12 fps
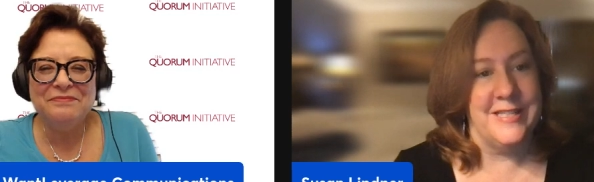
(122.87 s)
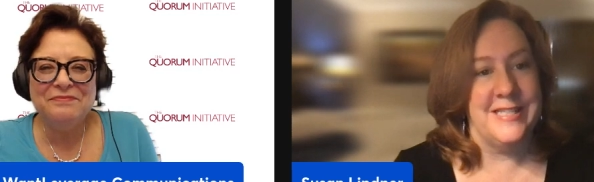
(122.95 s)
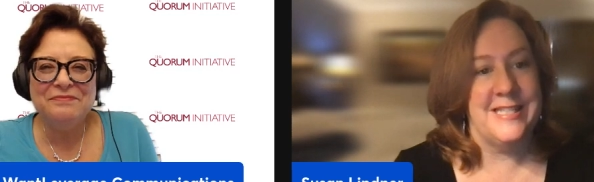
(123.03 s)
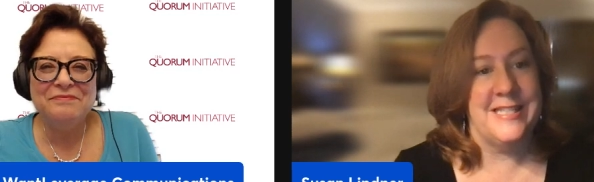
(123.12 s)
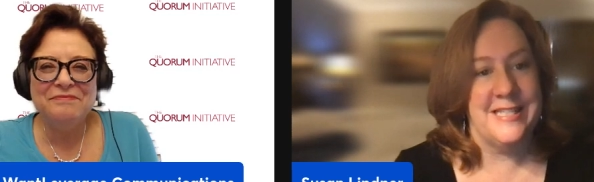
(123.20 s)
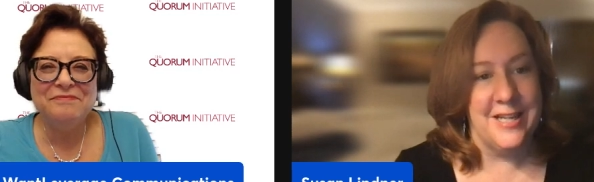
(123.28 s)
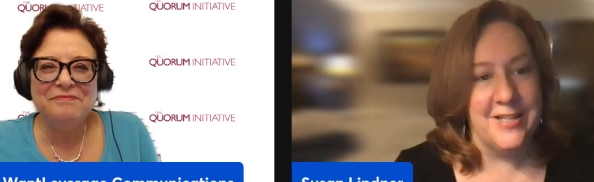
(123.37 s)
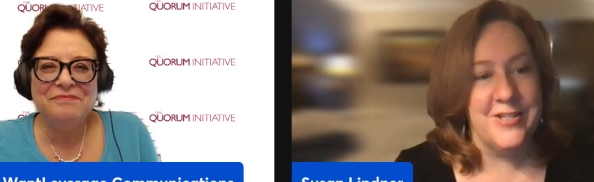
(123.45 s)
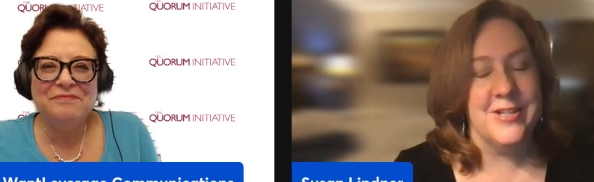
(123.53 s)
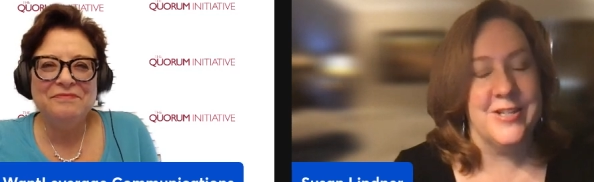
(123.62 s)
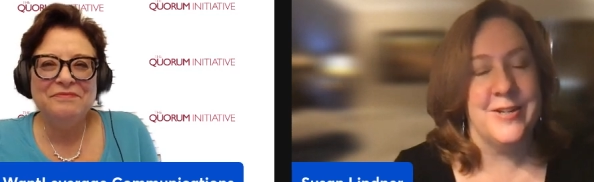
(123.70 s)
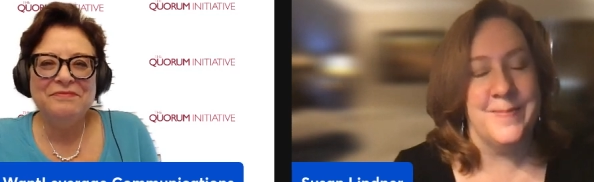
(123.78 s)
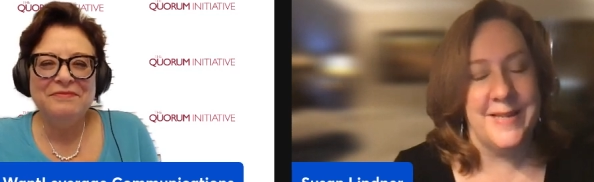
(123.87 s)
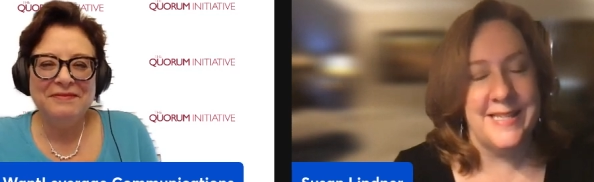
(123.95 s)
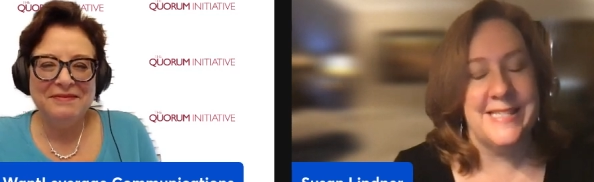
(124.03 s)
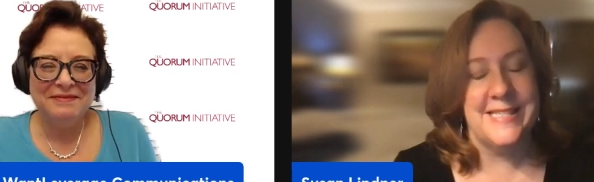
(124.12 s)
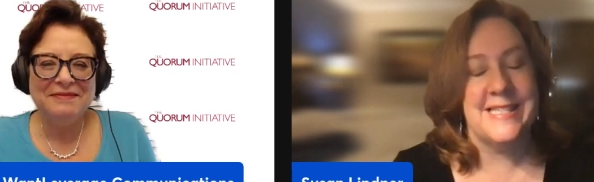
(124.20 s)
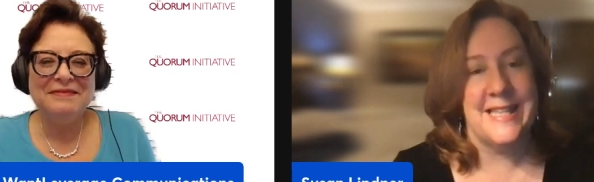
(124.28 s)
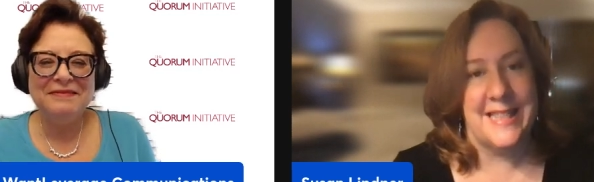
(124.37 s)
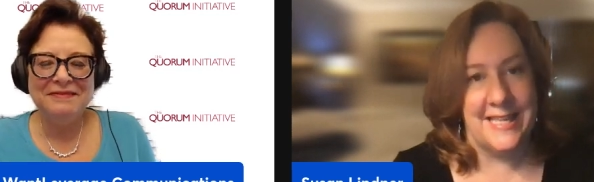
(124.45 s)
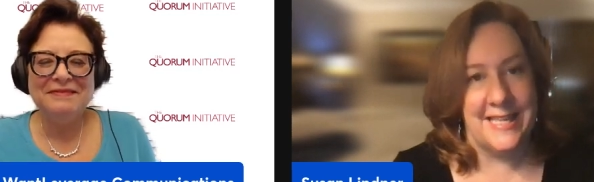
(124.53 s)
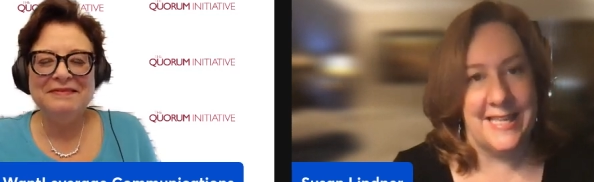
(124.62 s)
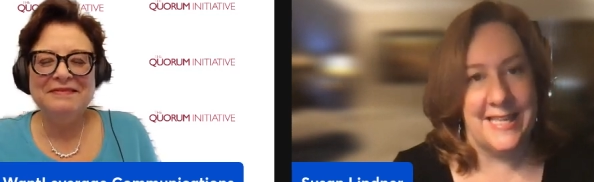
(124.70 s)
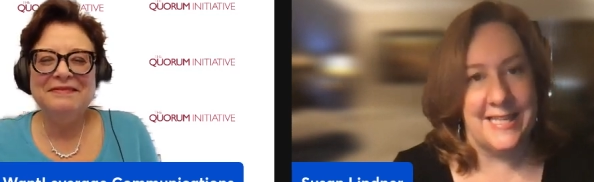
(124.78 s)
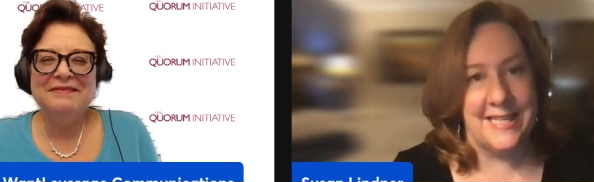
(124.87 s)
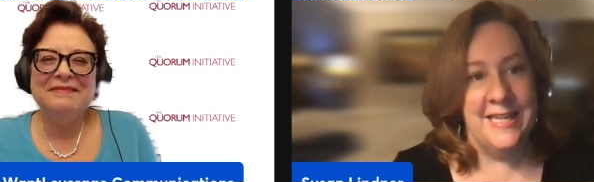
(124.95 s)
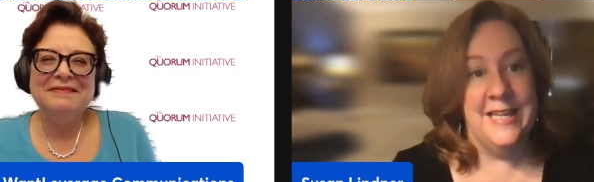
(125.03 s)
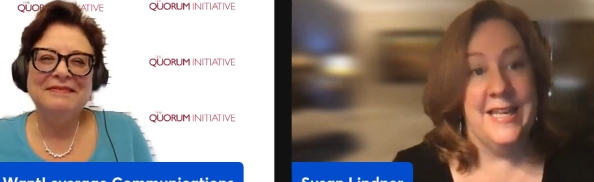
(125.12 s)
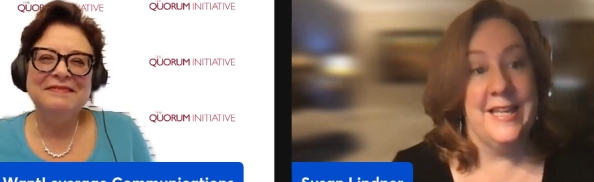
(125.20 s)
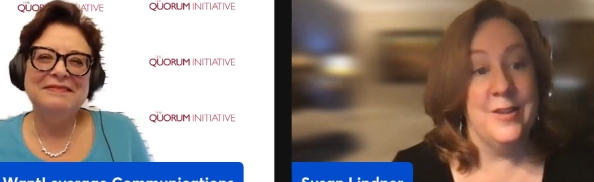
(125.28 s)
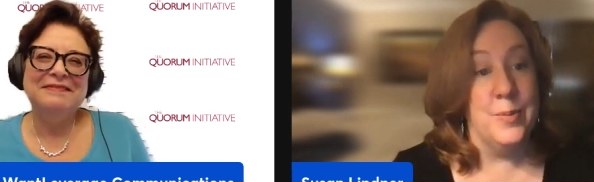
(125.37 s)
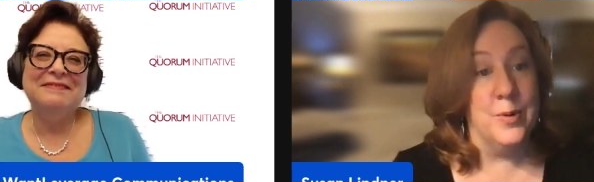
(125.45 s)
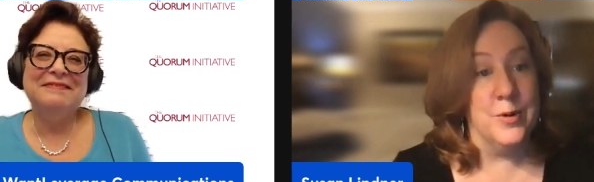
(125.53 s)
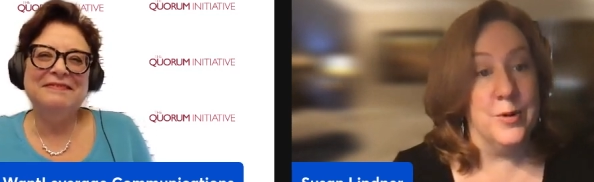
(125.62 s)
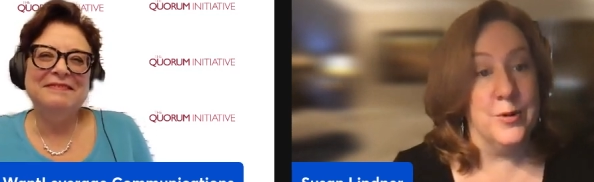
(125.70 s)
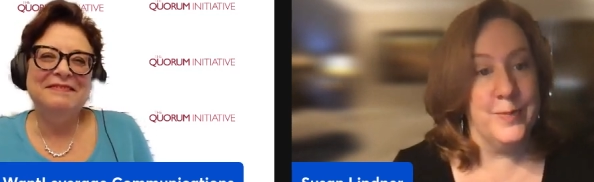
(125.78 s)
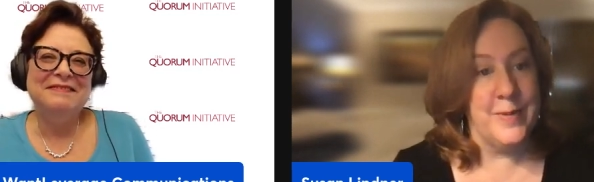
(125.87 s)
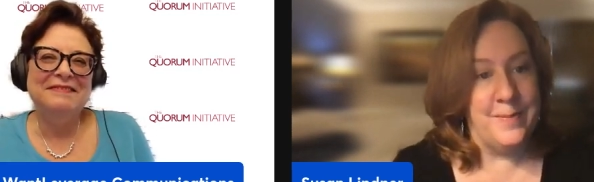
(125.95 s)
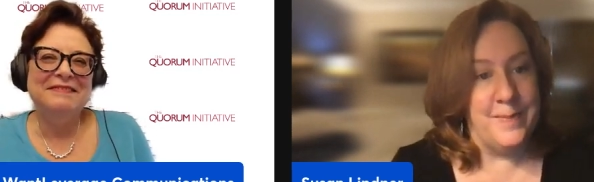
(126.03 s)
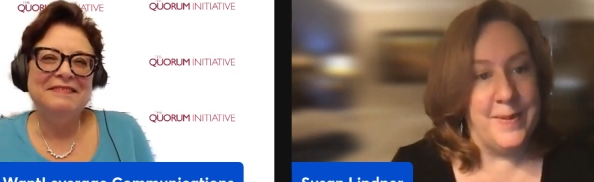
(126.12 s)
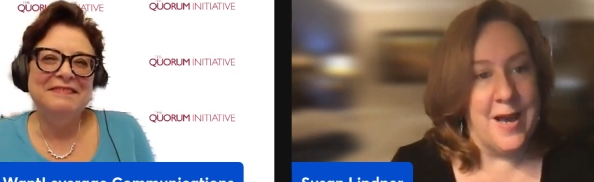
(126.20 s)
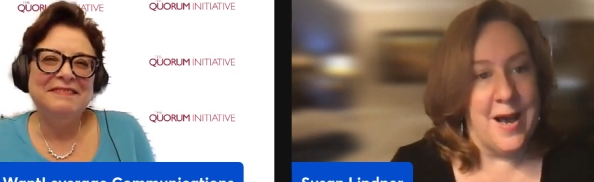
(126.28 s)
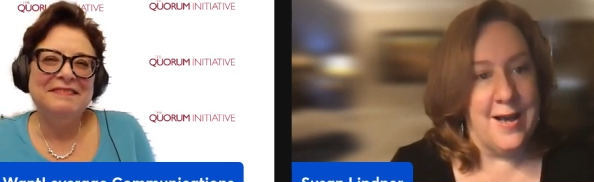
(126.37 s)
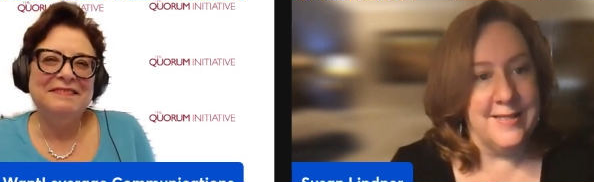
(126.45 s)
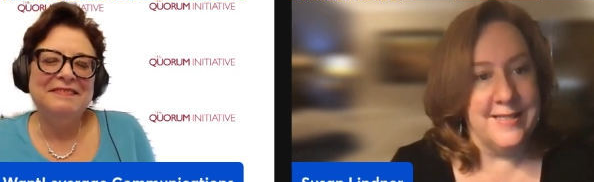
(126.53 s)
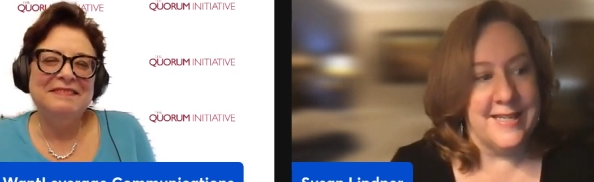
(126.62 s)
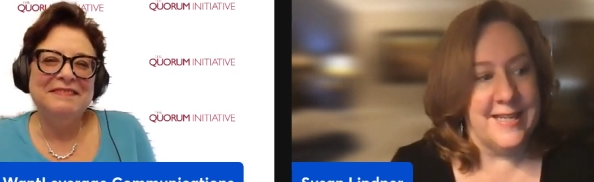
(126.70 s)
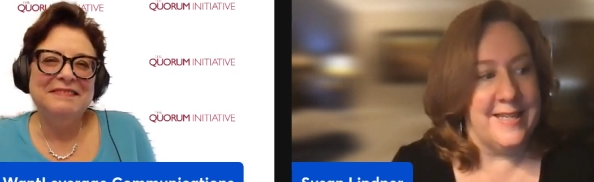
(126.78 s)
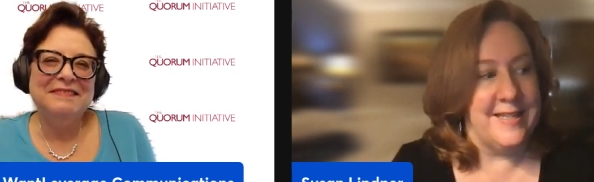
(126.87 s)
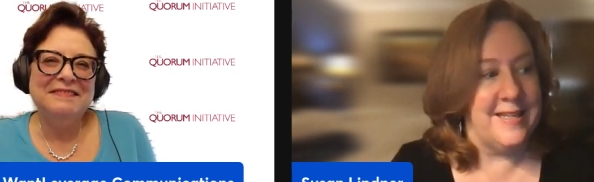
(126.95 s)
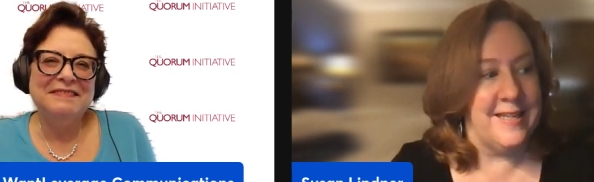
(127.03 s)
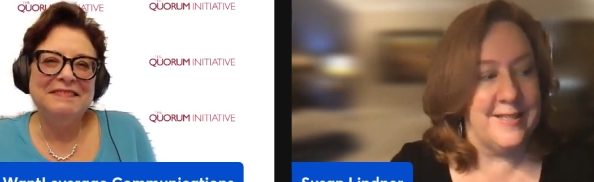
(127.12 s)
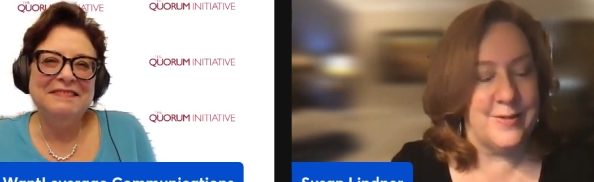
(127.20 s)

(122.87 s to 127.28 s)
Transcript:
Speaker 1: such amazing things in the boardroom and beyond. And it's